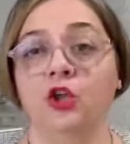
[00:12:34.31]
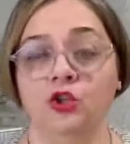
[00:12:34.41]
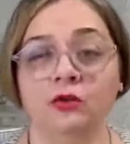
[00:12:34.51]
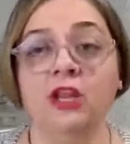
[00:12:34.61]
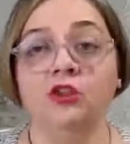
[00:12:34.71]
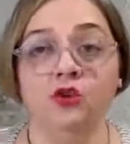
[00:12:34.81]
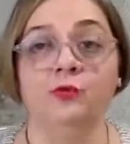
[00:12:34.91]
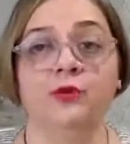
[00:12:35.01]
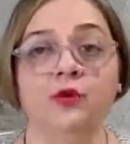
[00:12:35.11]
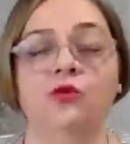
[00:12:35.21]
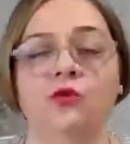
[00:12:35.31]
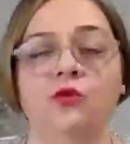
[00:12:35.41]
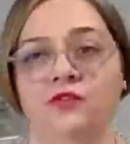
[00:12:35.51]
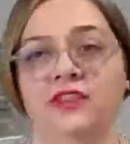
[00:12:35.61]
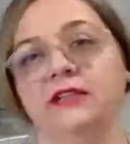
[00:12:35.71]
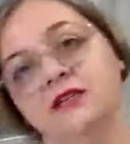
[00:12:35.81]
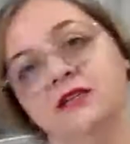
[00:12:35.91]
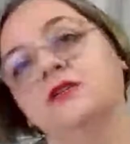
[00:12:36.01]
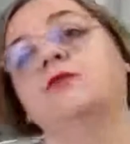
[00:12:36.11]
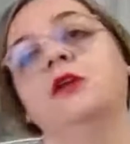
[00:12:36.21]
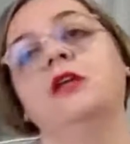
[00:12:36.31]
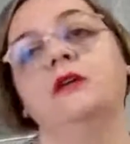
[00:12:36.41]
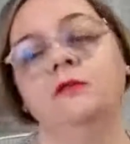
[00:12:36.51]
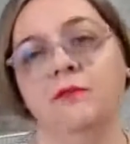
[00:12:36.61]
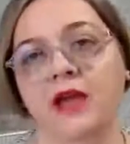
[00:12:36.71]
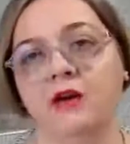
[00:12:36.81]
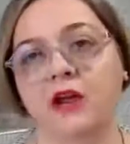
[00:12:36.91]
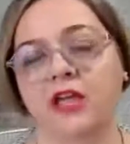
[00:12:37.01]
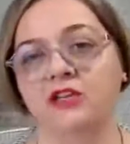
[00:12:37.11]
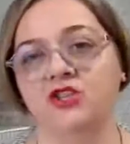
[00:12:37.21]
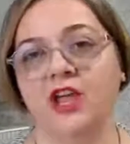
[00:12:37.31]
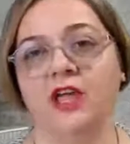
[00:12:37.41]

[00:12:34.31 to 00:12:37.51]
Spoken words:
You need to prove that is a real marriage.